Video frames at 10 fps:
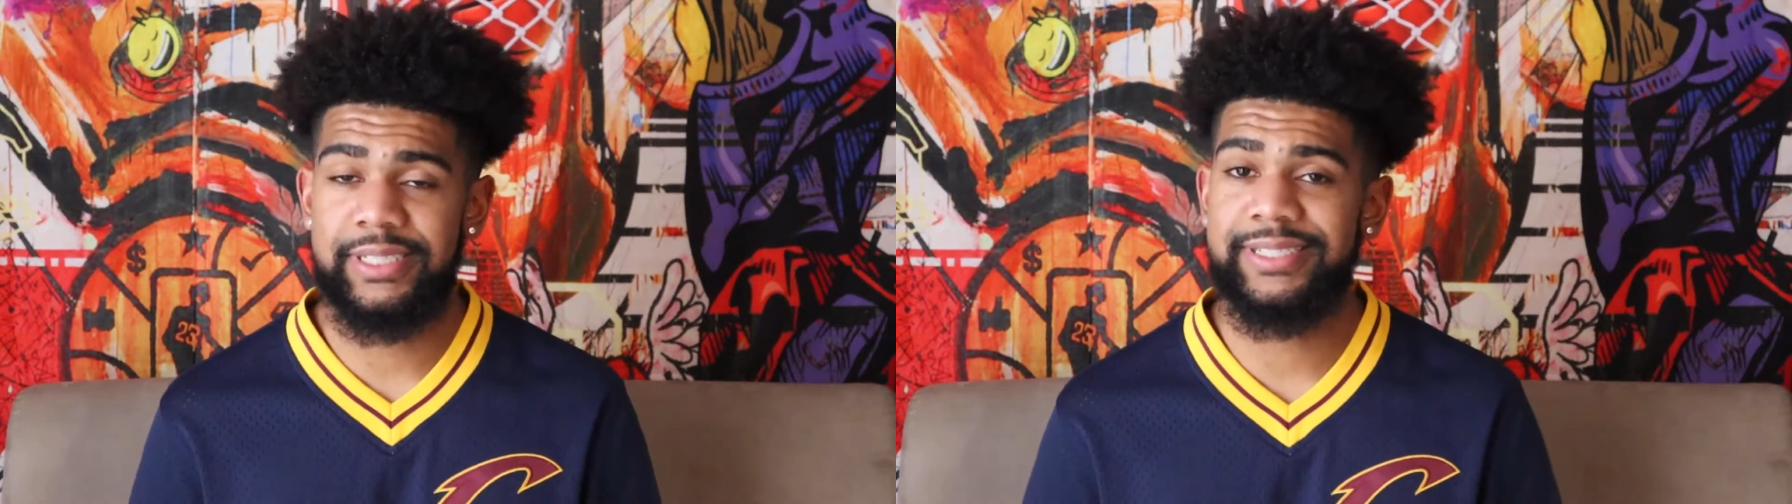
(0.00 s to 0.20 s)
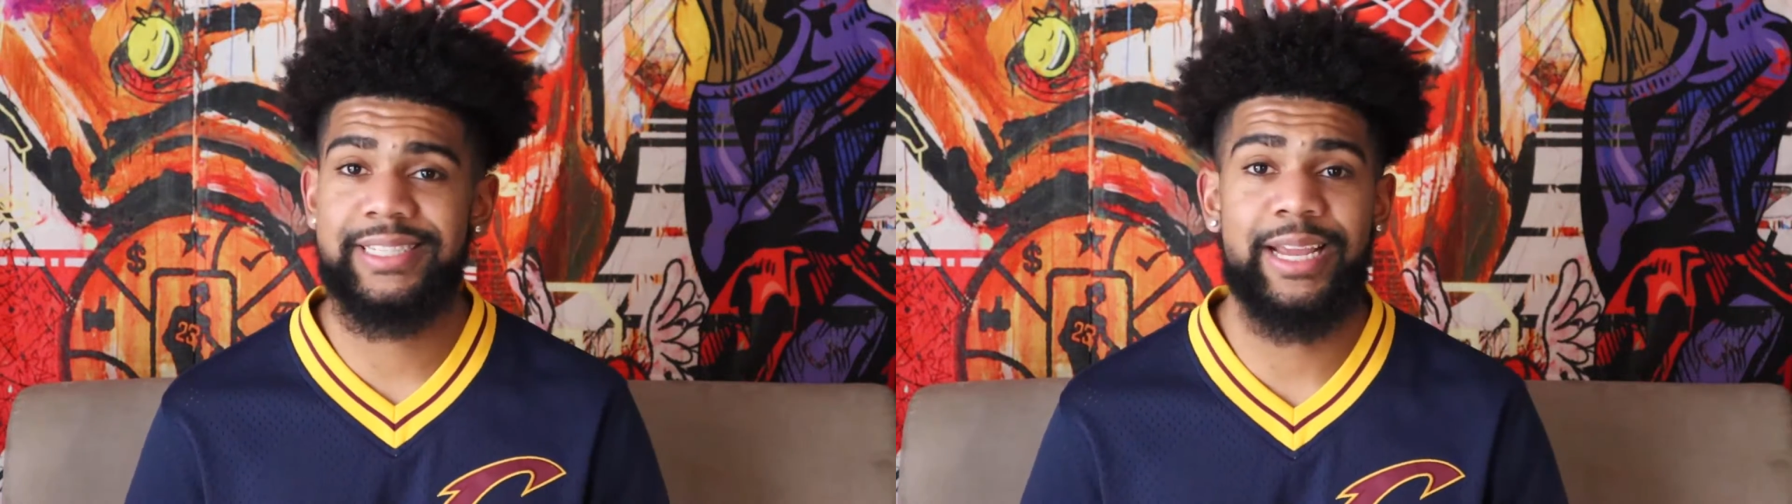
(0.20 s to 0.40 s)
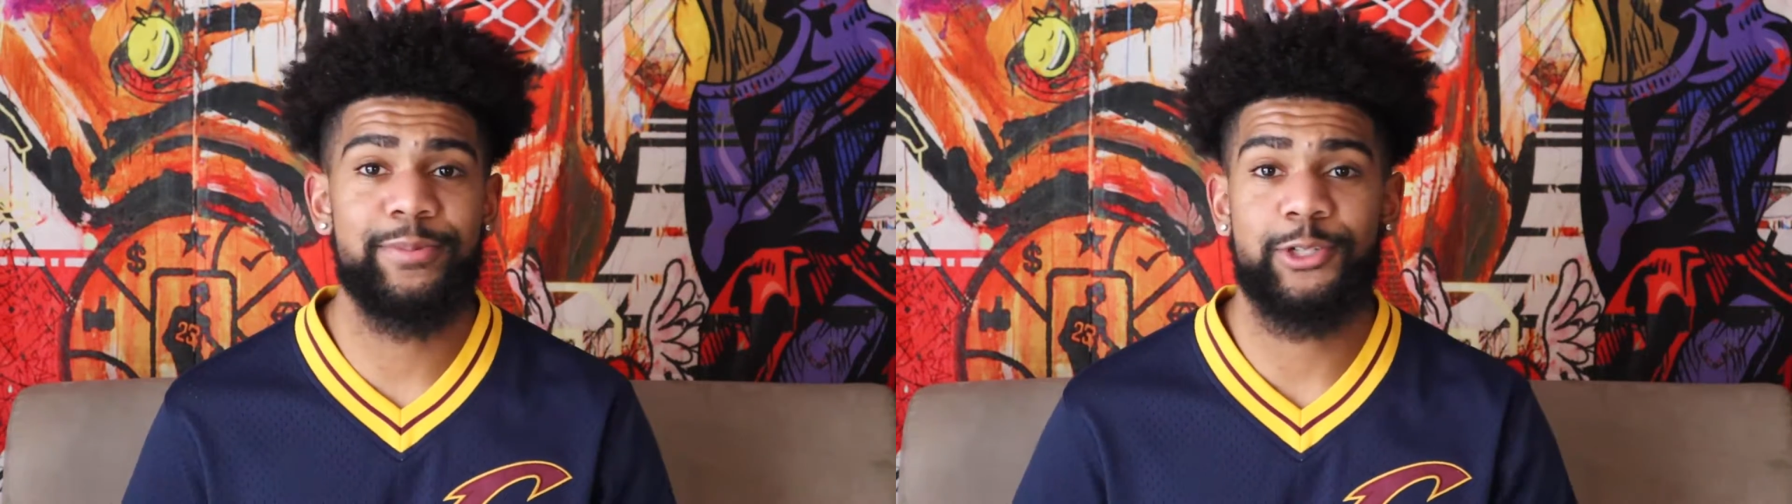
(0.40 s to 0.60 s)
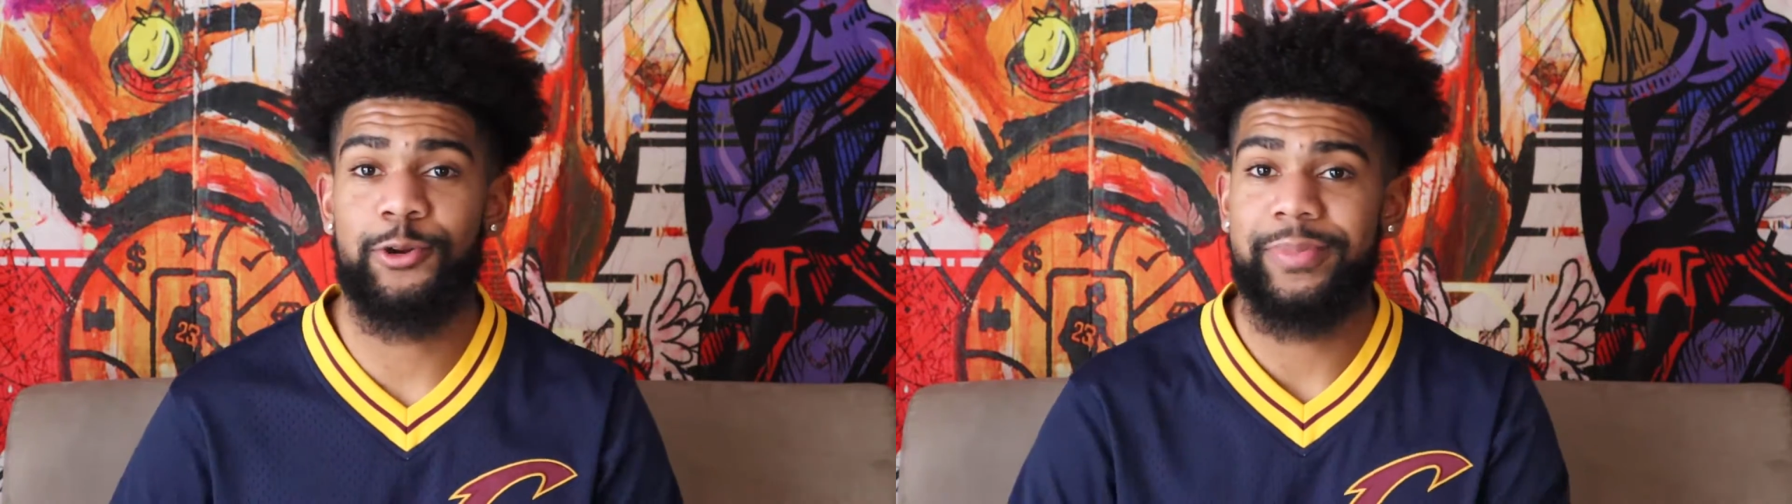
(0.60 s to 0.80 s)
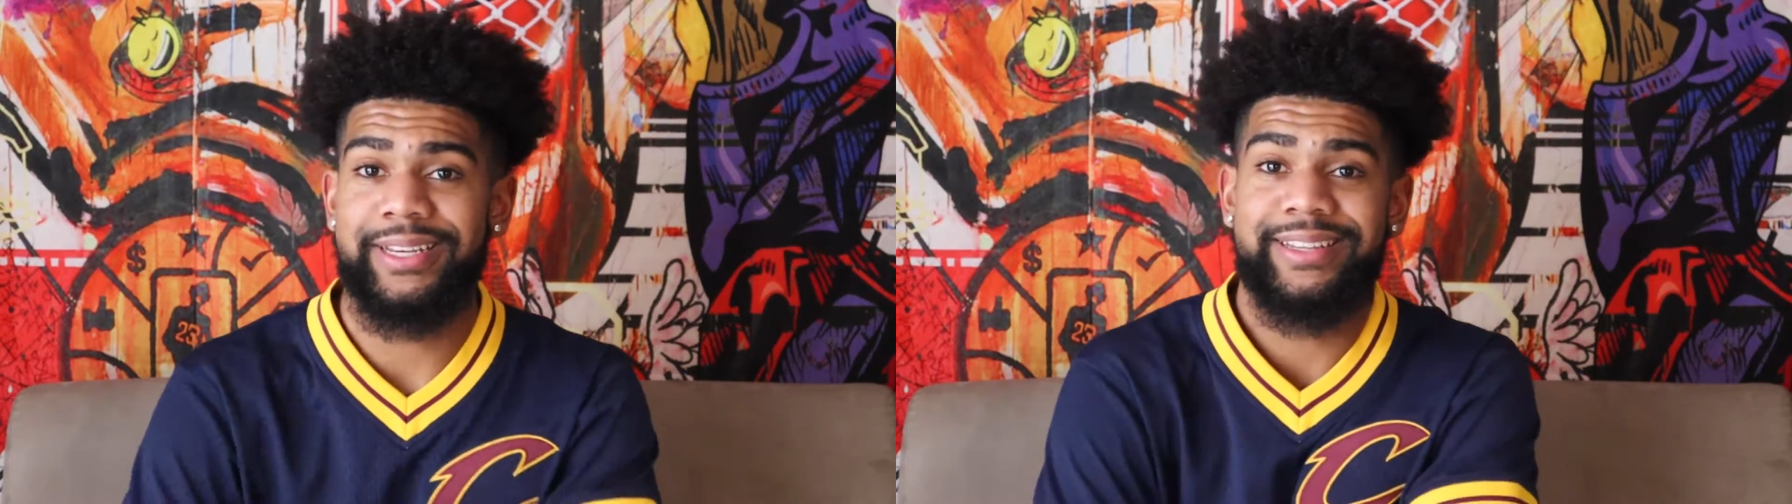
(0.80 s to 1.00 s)
This team is
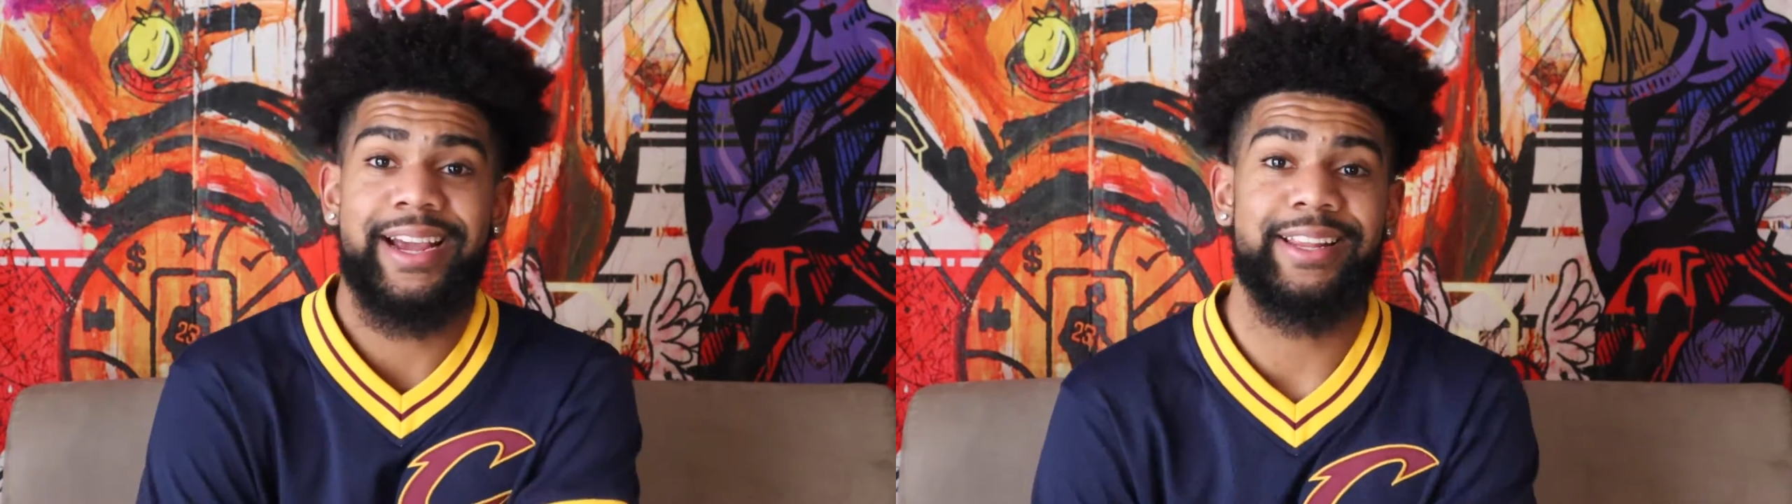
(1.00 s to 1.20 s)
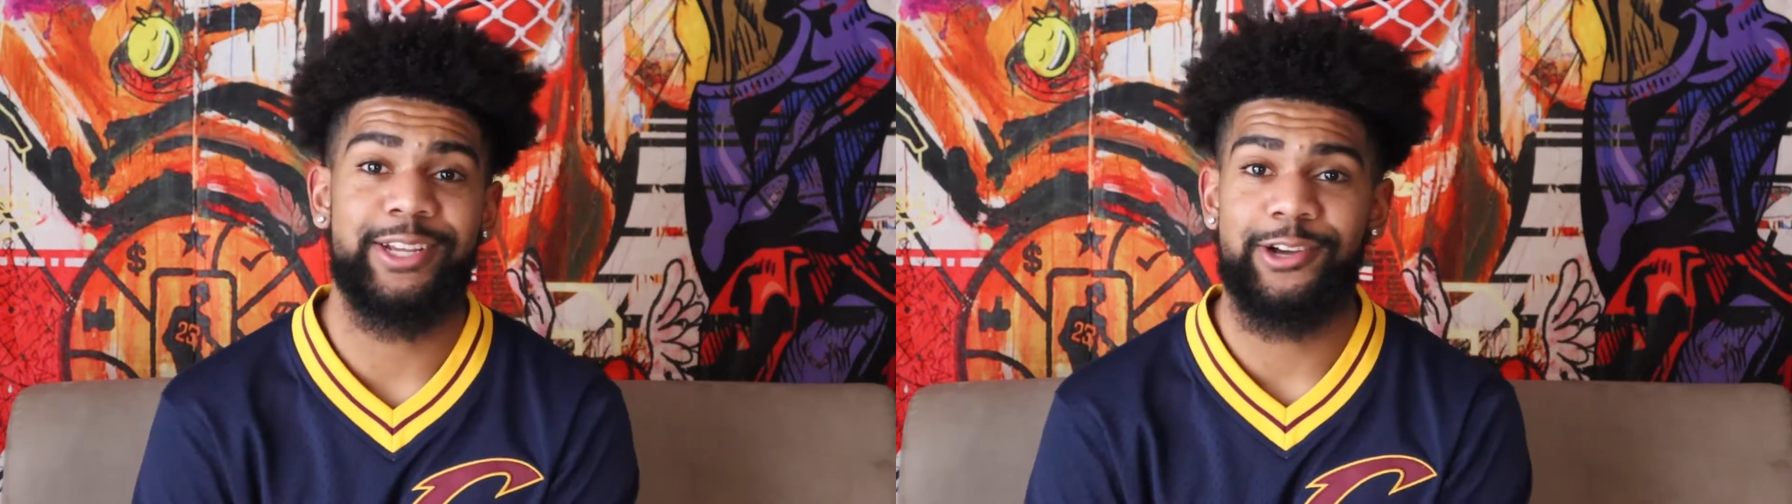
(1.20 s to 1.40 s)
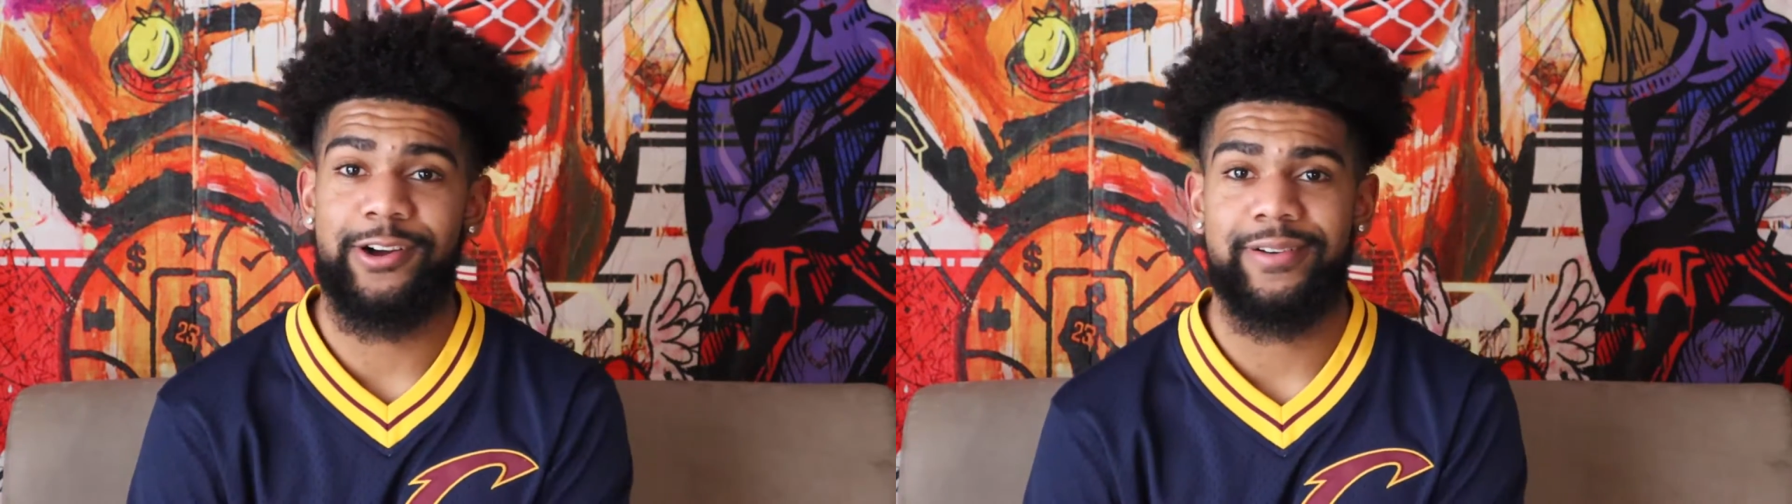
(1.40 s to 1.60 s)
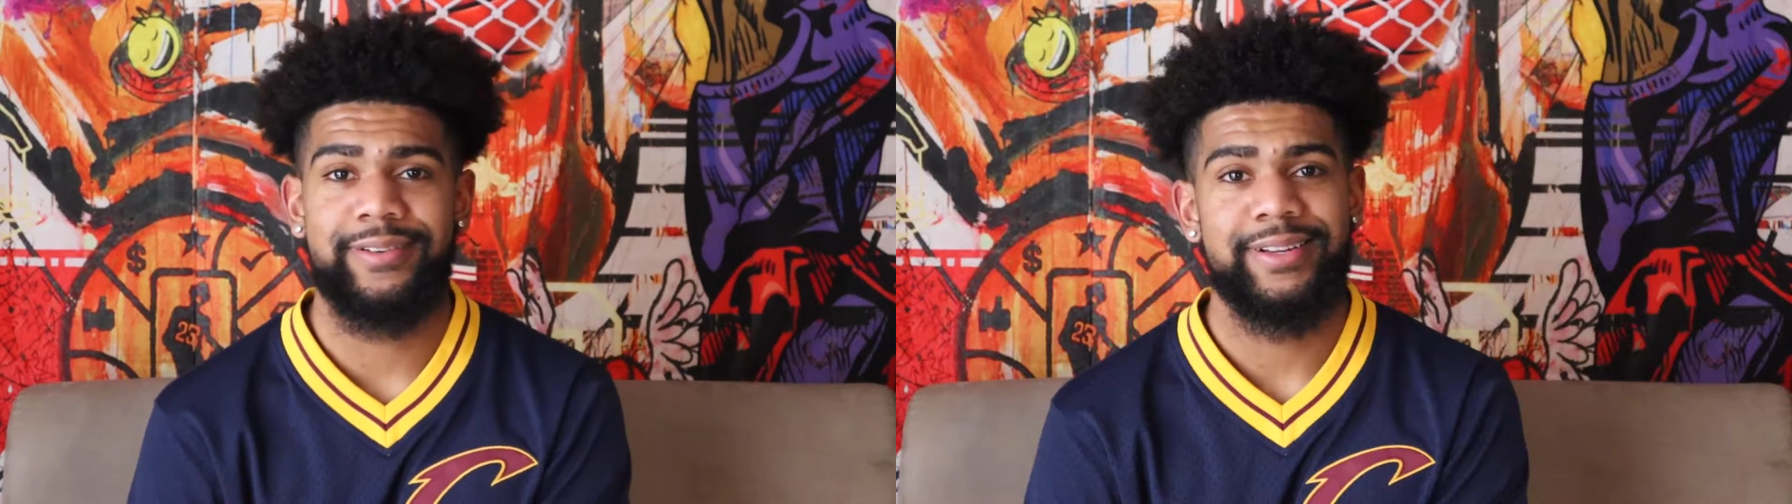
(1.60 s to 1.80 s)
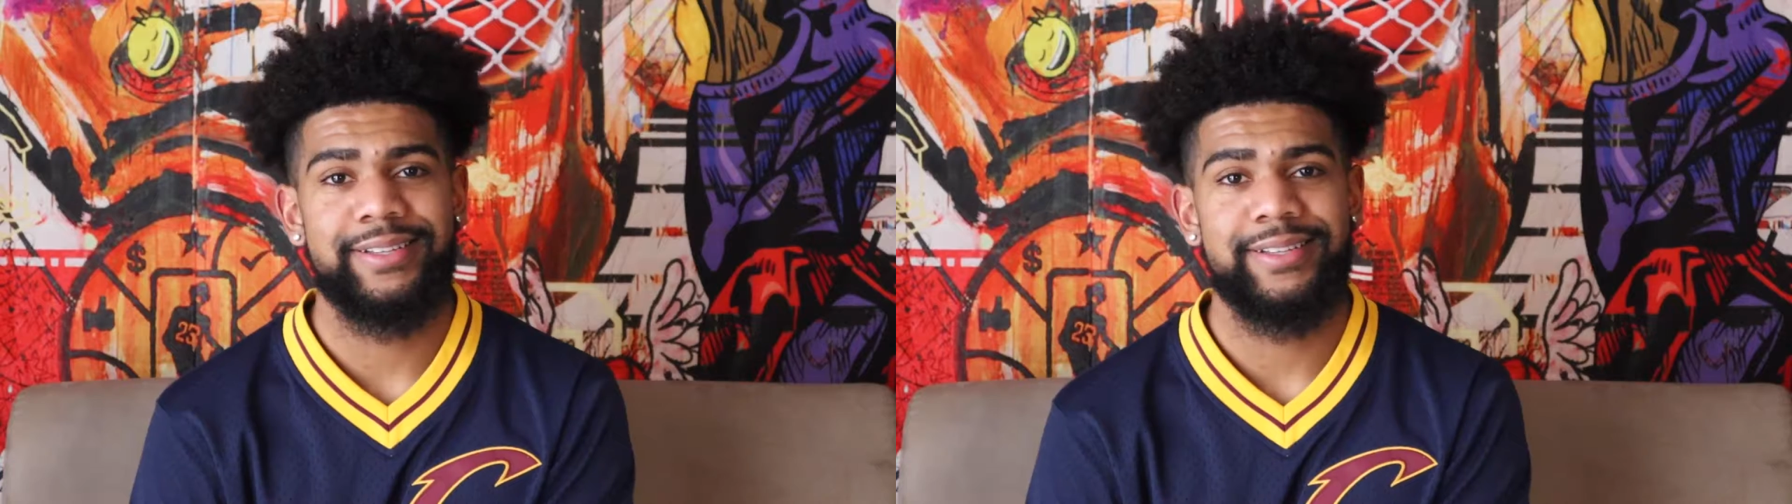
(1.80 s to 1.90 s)
going to be deadly, y'all.